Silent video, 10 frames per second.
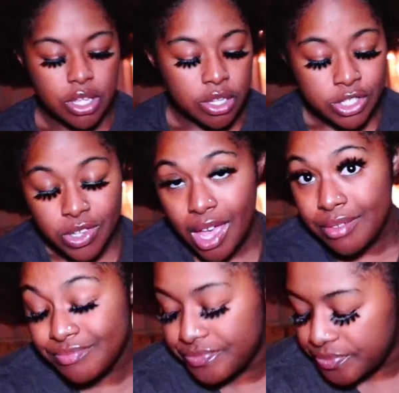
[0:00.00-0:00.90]
So yeah,
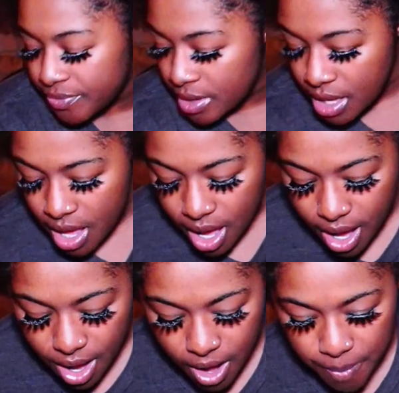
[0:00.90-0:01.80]

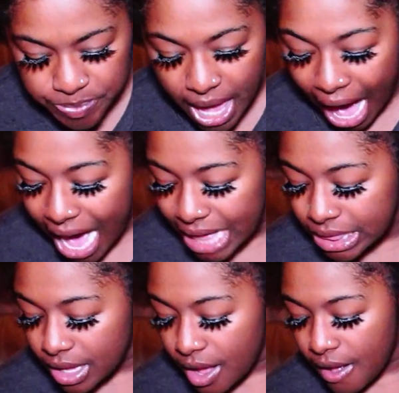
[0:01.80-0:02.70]
I
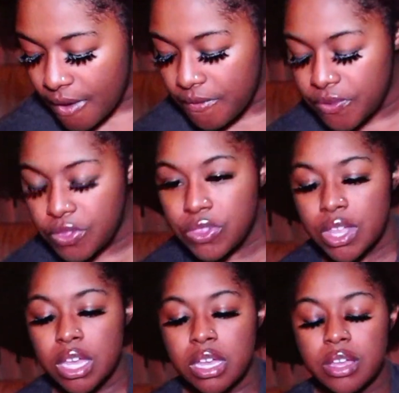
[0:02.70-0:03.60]
love
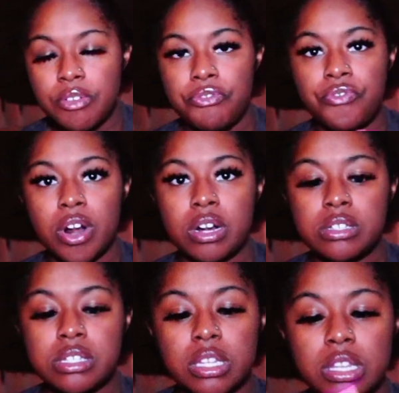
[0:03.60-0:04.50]
the
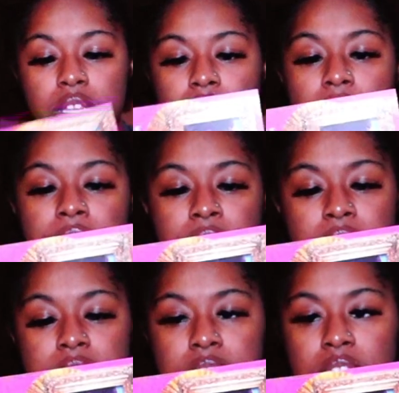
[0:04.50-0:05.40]
first look of
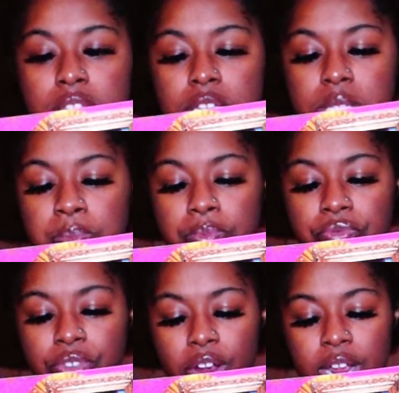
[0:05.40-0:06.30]
this. It looks
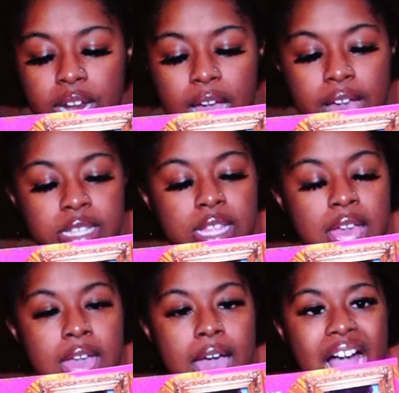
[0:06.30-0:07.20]
very nice.
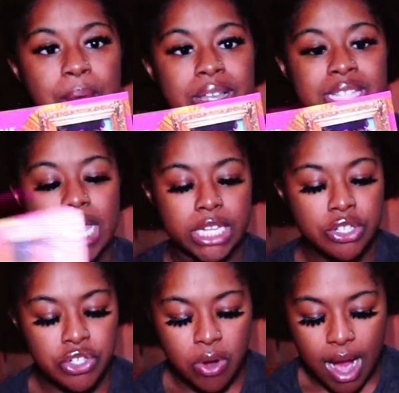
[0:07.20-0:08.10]
I'm excited
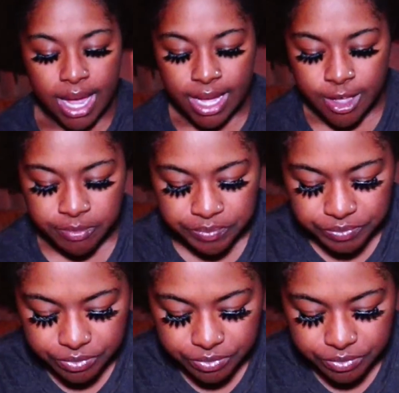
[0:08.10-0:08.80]
to try it.